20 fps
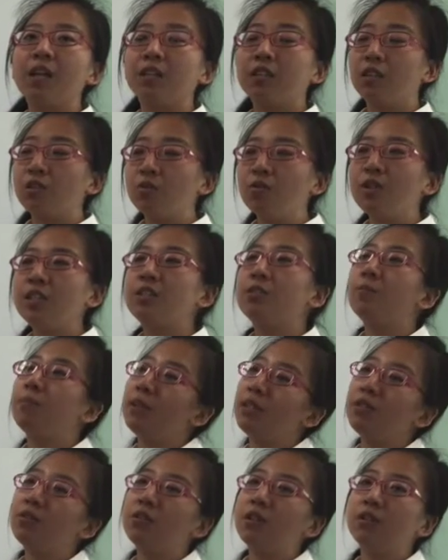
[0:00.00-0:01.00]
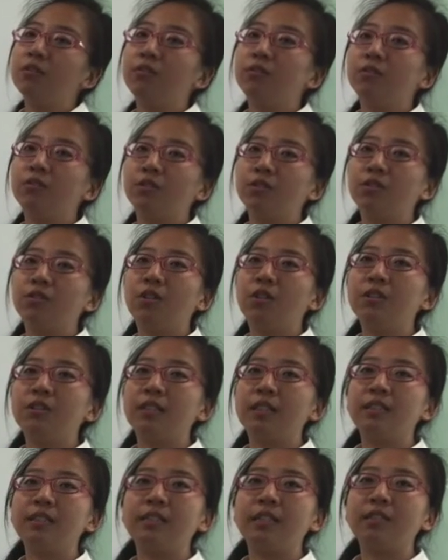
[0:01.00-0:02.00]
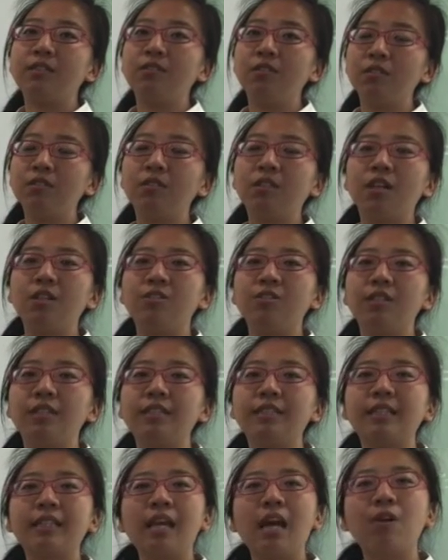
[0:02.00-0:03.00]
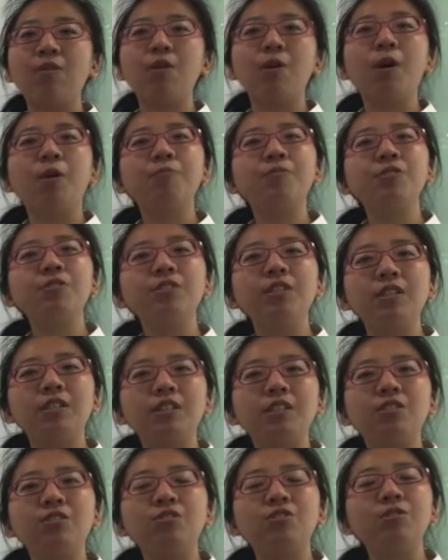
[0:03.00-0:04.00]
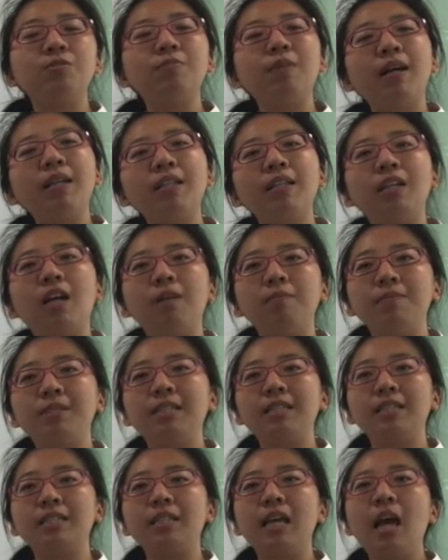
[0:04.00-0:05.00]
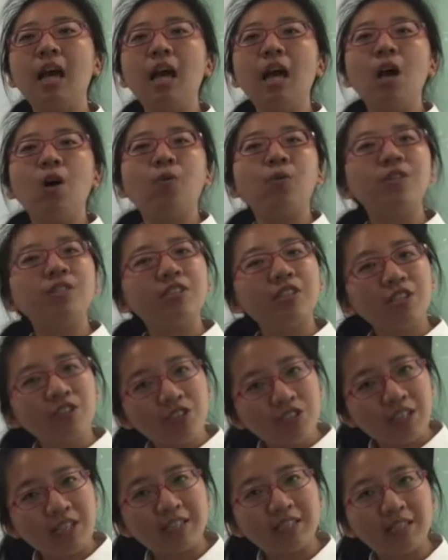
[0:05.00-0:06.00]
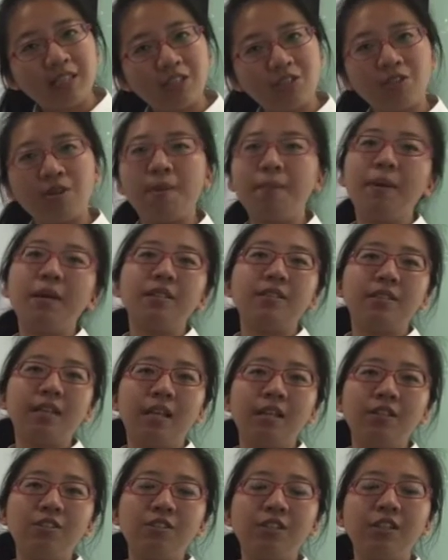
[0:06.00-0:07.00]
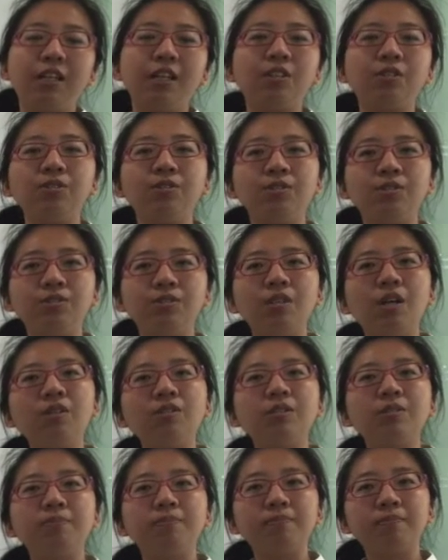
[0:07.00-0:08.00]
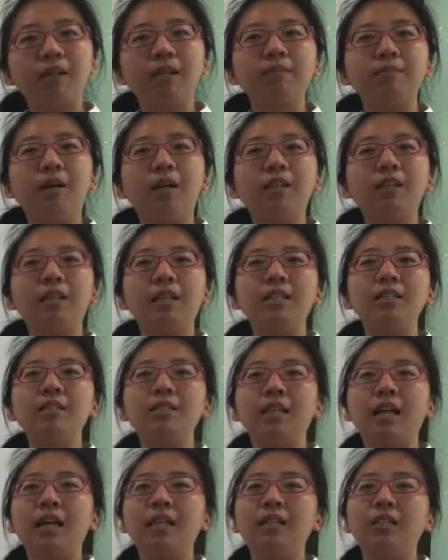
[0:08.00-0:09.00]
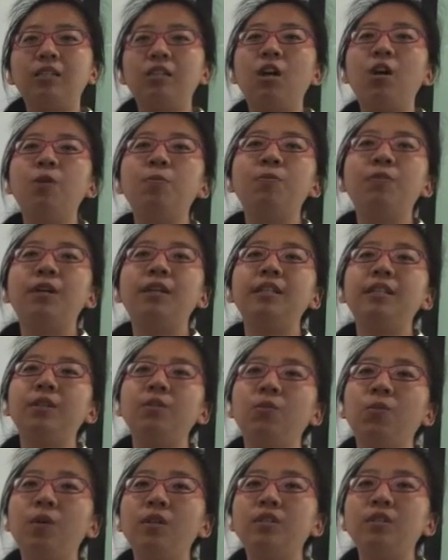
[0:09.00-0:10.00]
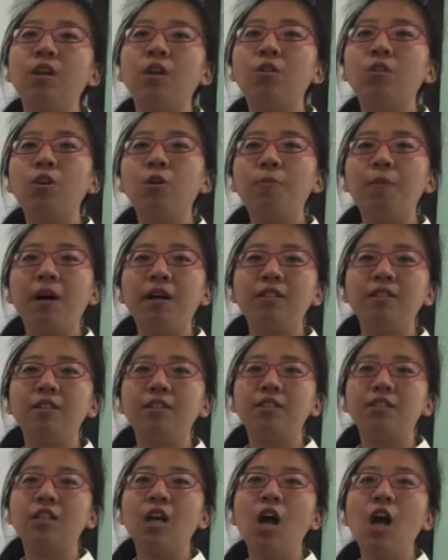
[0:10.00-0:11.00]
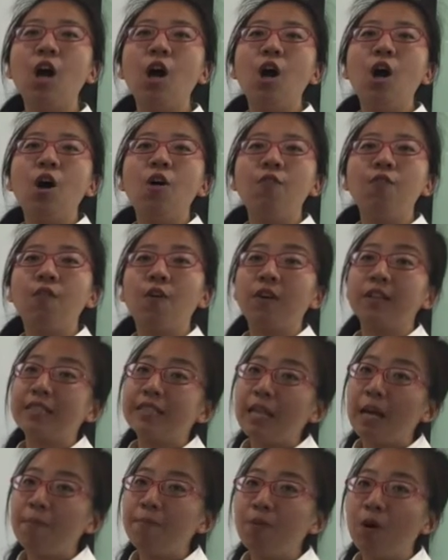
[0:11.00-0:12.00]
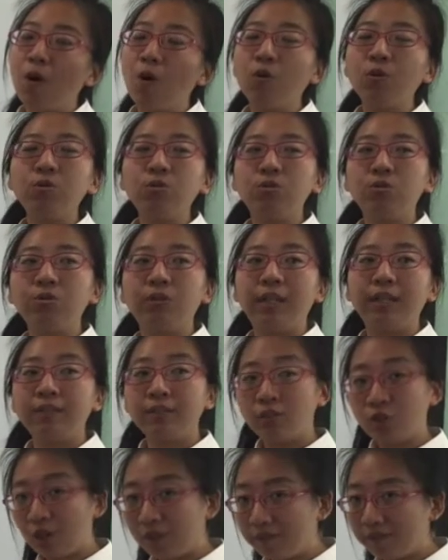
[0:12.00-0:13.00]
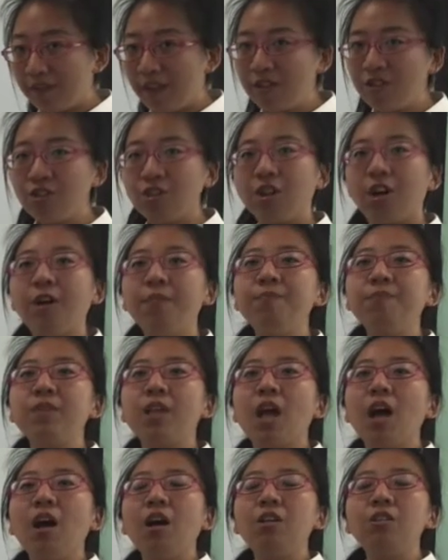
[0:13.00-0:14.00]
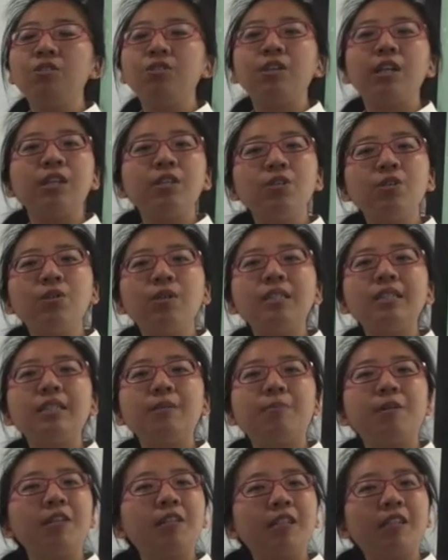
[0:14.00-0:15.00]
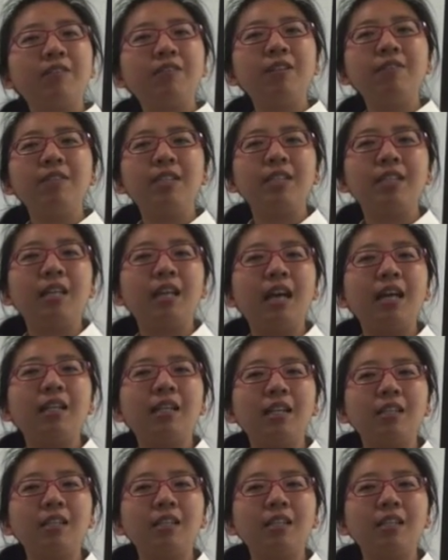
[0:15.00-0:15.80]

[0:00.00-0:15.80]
The rich mineral resources in those countries carry opportunities to mining companies. We suggest HMS entry into those markets and cooperating with local partners. For example, doing joint venture to increase productivity and